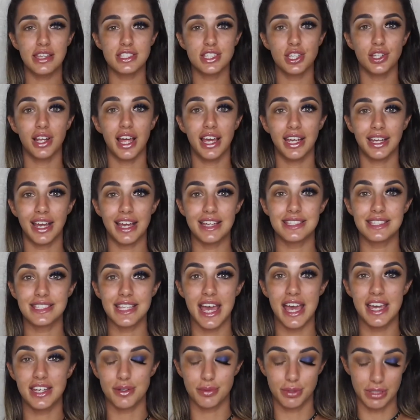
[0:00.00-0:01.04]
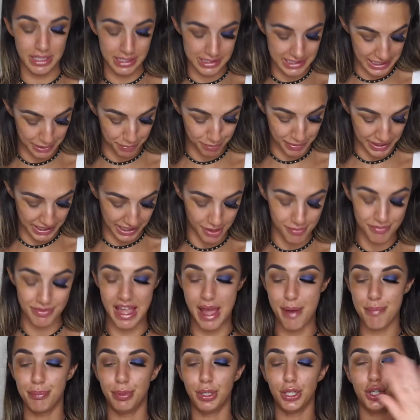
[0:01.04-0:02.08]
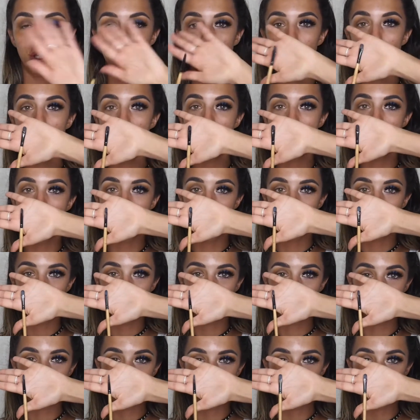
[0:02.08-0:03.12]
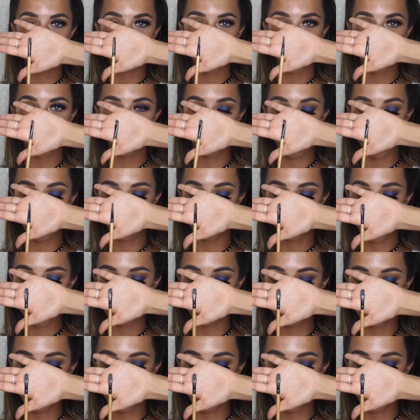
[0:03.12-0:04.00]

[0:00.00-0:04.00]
So like I said, I'm going to pick up that blue, and I'm just taking that on a flat